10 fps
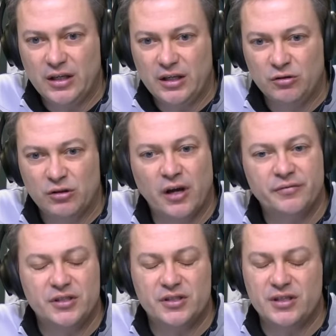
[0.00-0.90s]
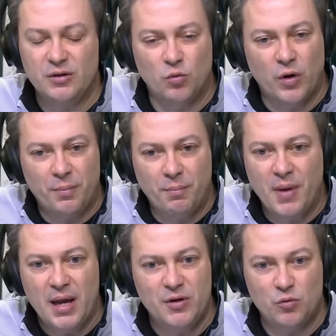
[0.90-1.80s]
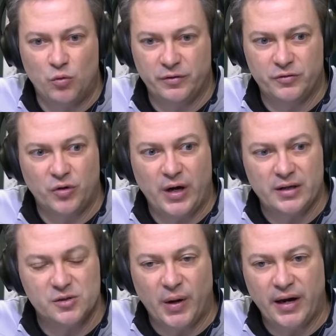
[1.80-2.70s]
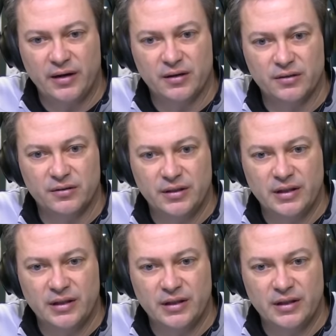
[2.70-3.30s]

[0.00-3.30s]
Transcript: you'd love to see what maybe would have transpired